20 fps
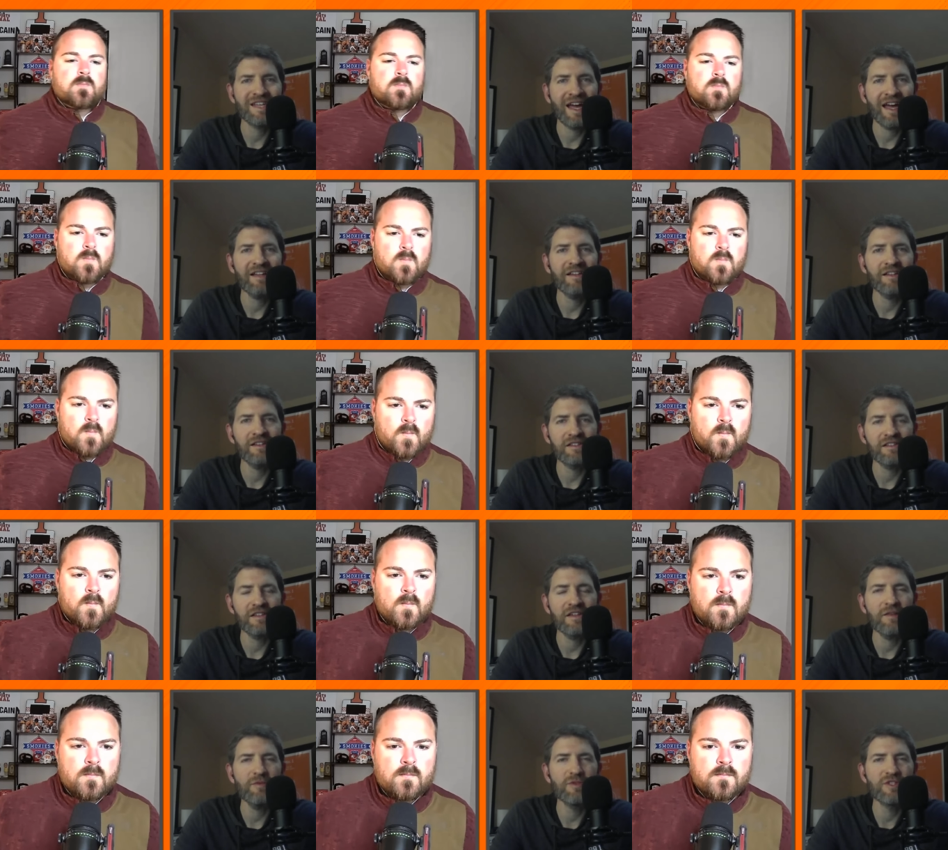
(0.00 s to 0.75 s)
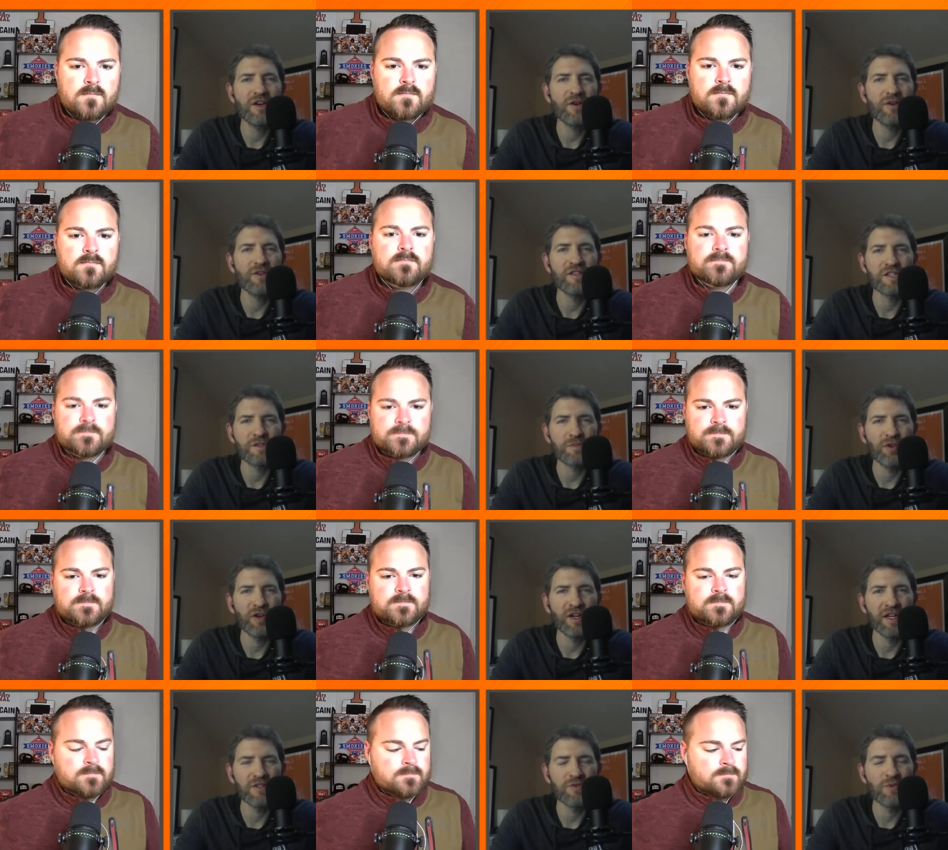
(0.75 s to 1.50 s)
Speaker 1: talent, and he was here in the
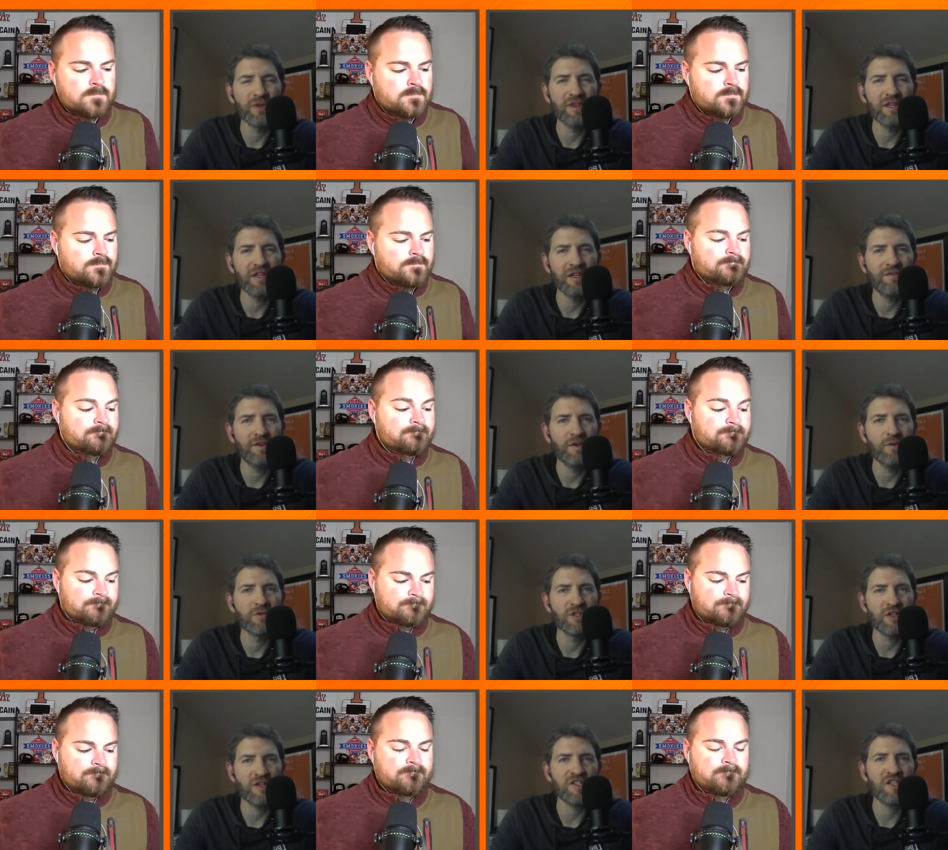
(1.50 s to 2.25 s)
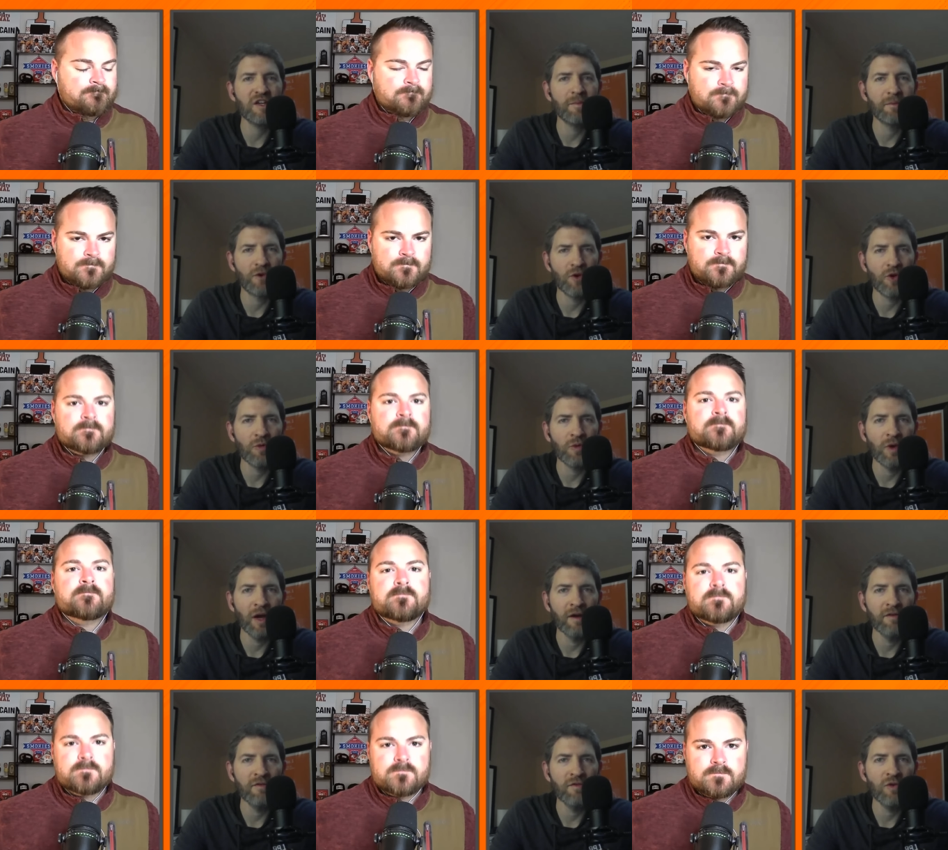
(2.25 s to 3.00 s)
spring. It's one thing if he was a summer
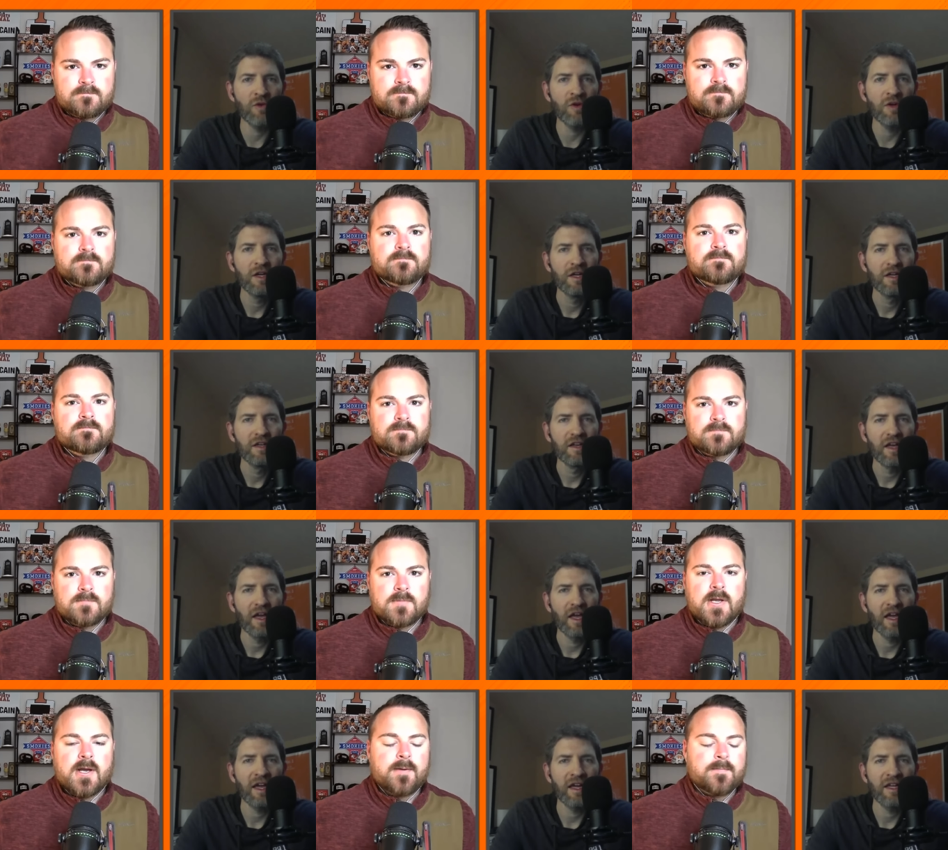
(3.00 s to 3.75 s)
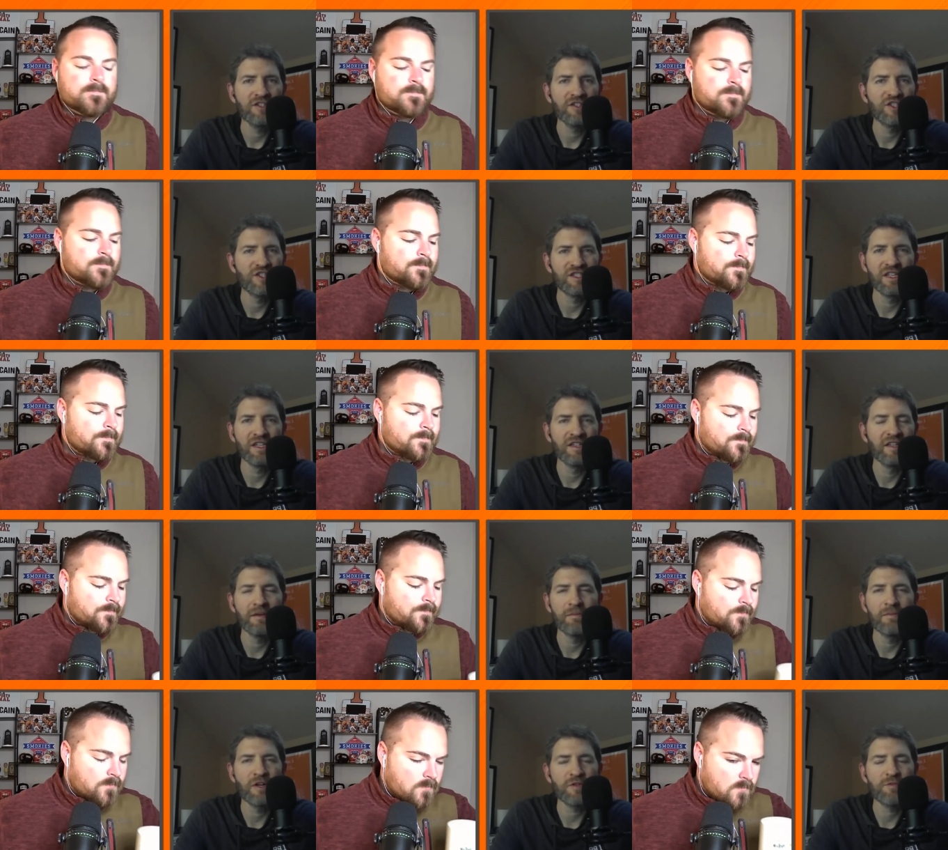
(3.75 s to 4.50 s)
arrival. Yeah. And just didn't
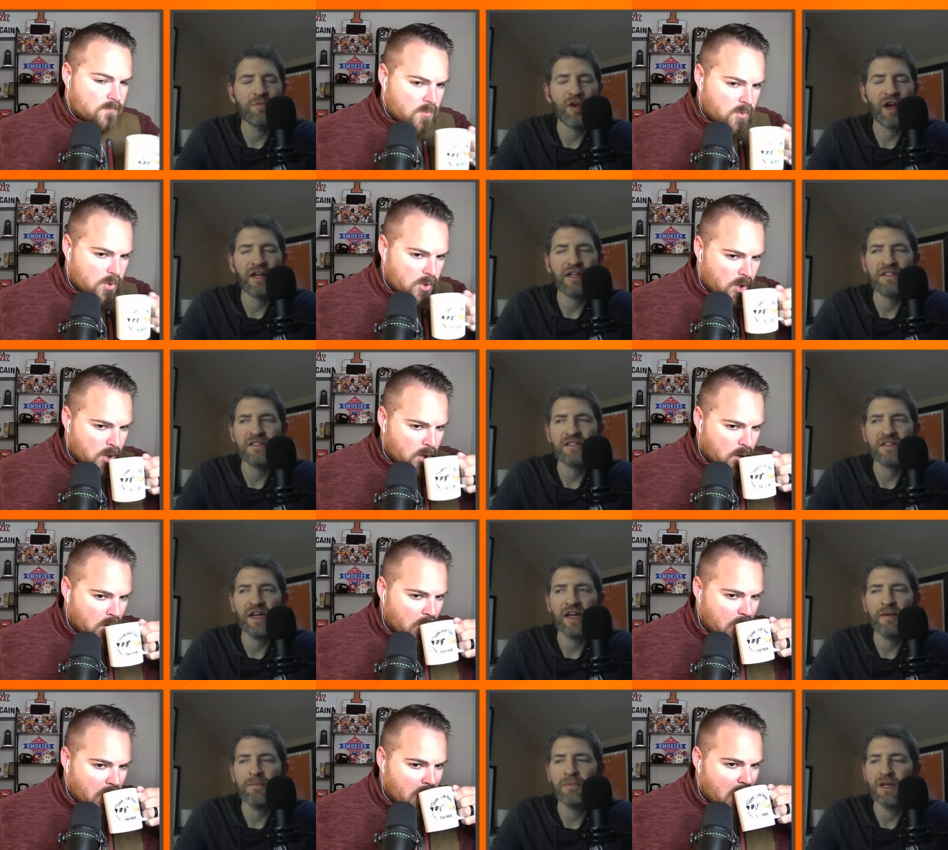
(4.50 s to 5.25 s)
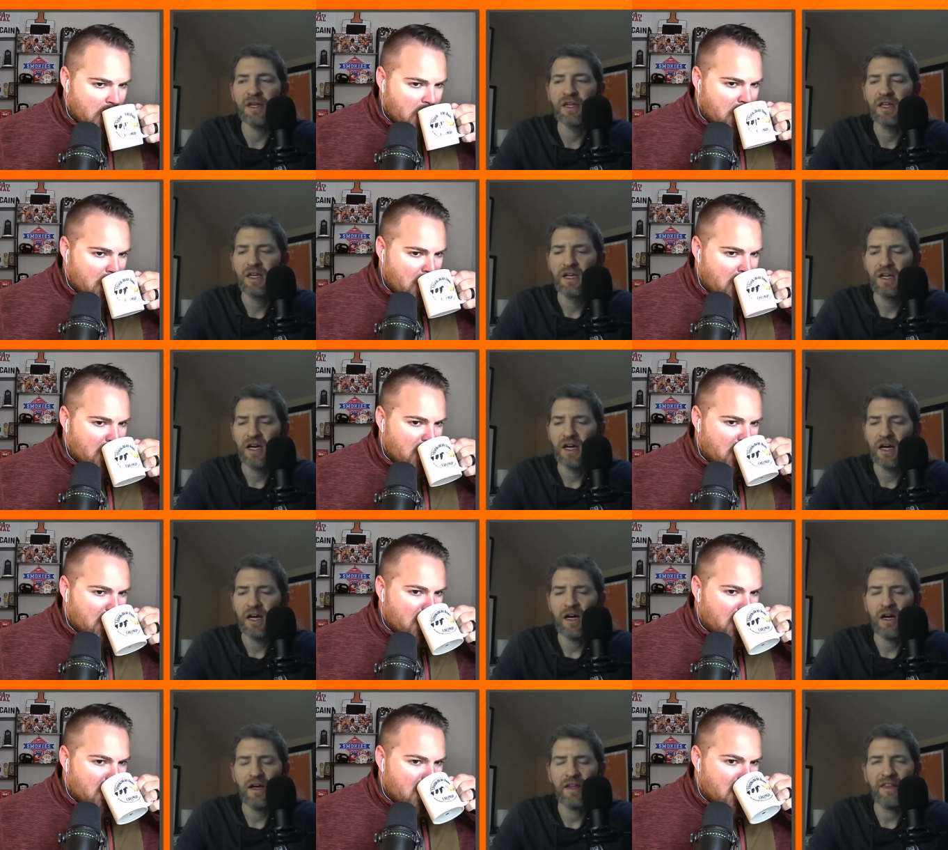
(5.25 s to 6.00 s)
get much practice time. But
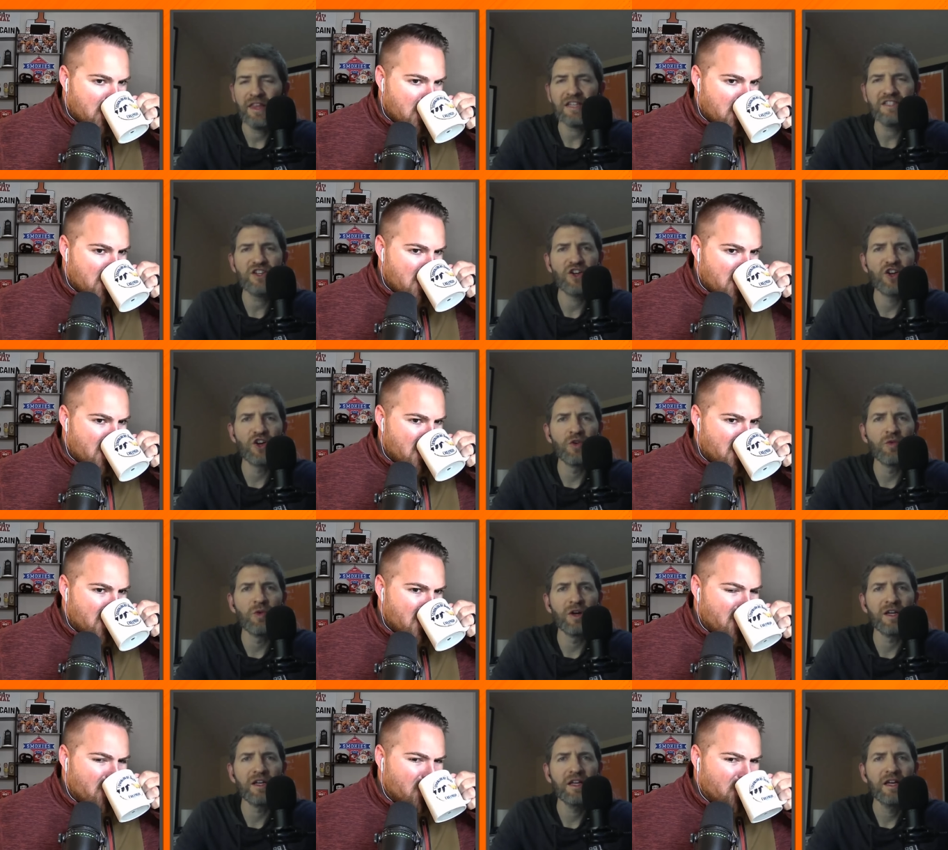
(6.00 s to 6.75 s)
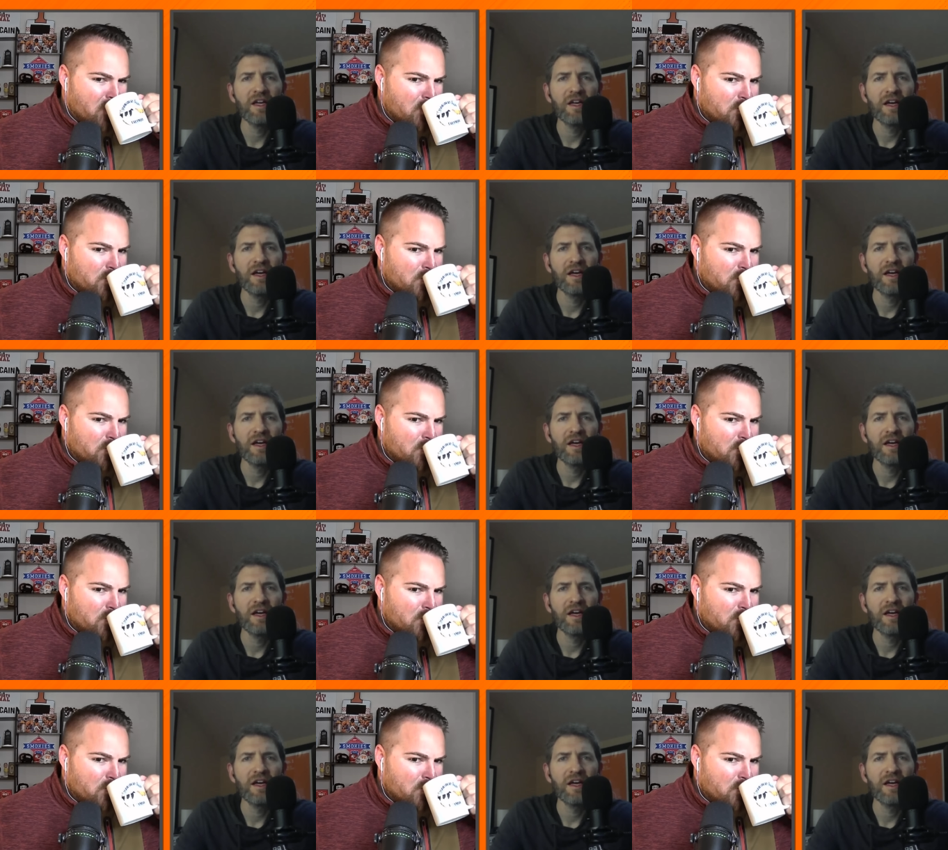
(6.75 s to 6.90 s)
uh, that's a good one.